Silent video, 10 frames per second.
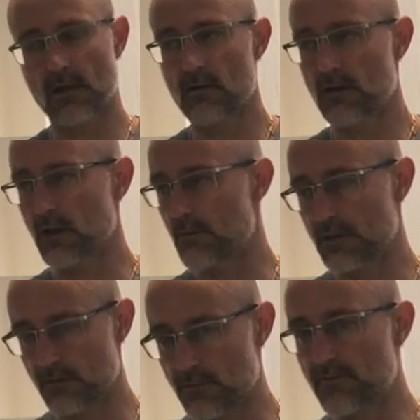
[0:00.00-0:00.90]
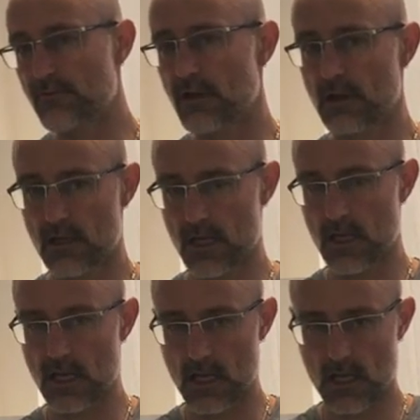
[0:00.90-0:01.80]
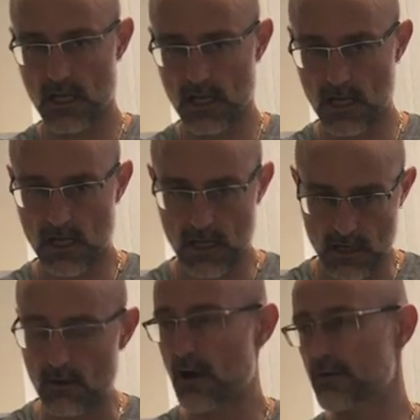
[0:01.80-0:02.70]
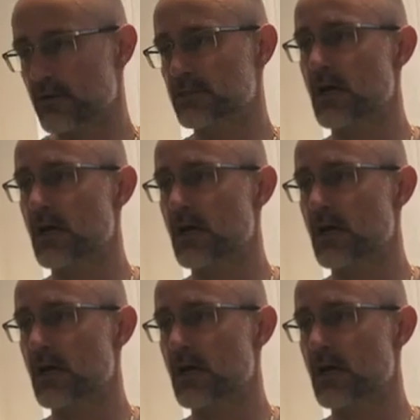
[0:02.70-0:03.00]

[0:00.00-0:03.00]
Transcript: now. The reef in 100 years'